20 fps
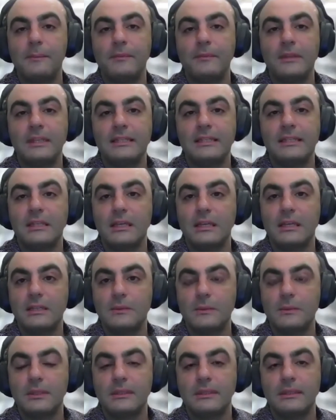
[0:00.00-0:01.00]
these years
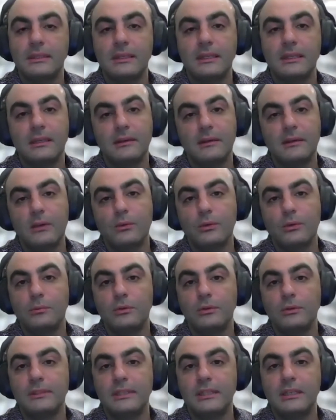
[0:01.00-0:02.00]
with the
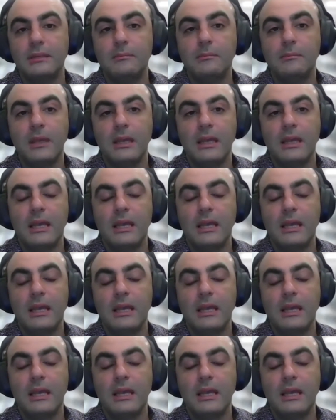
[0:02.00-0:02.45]
Equitable team.